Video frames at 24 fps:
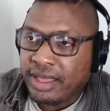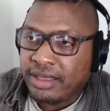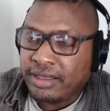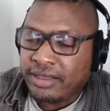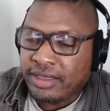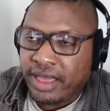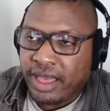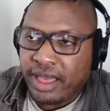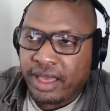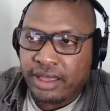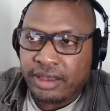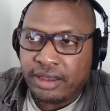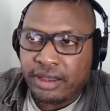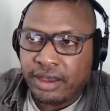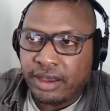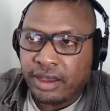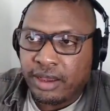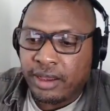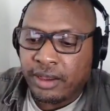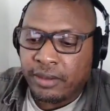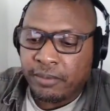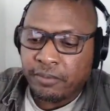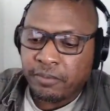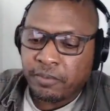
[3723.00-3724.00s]
that
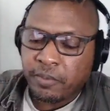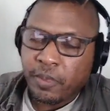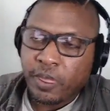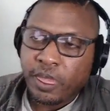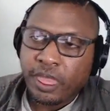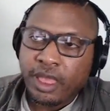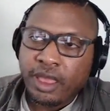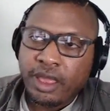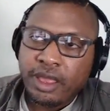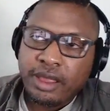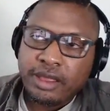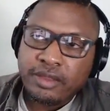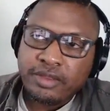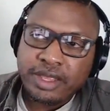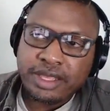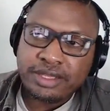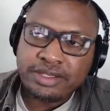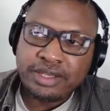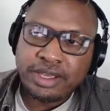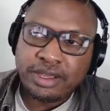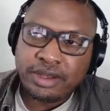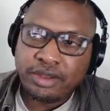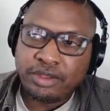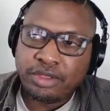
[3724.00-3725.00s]
um, that's
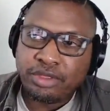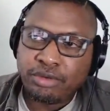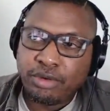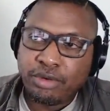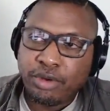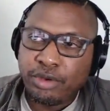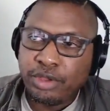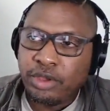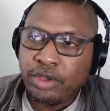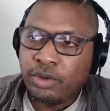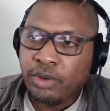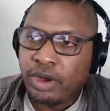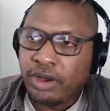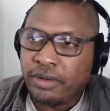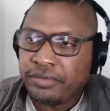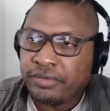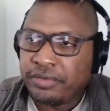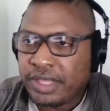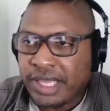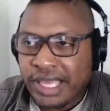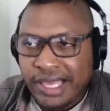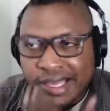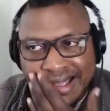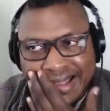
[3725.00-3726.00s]
going to throw you off.
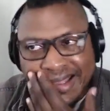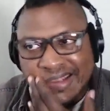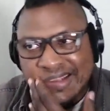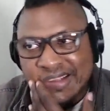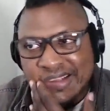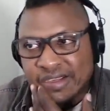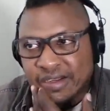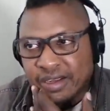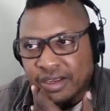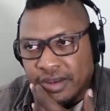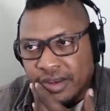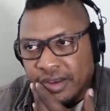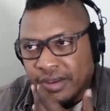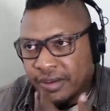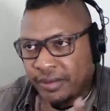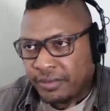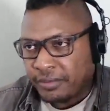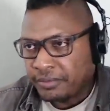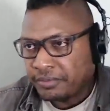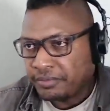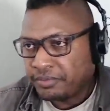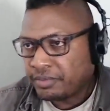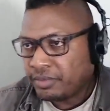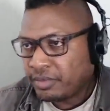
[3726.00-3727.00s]
Yeah, that's going to
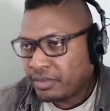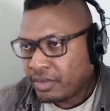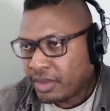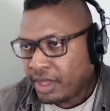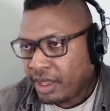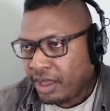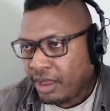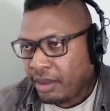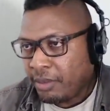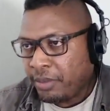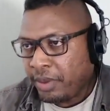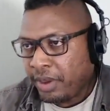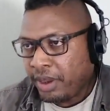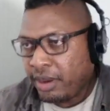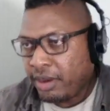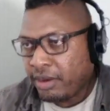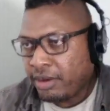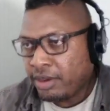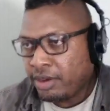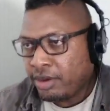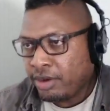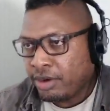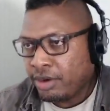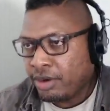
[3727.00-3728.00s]
impair
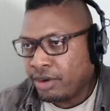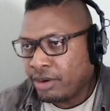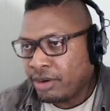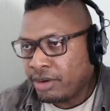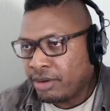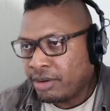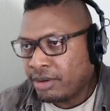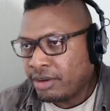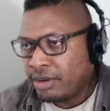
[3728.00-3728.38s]
your.